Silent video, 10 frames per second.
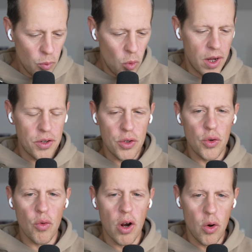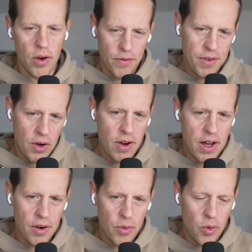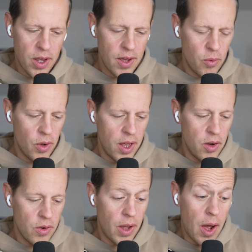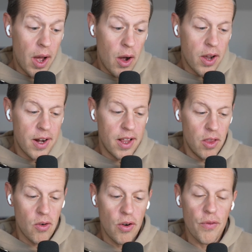want to grow and figure out, okay, and how can I learn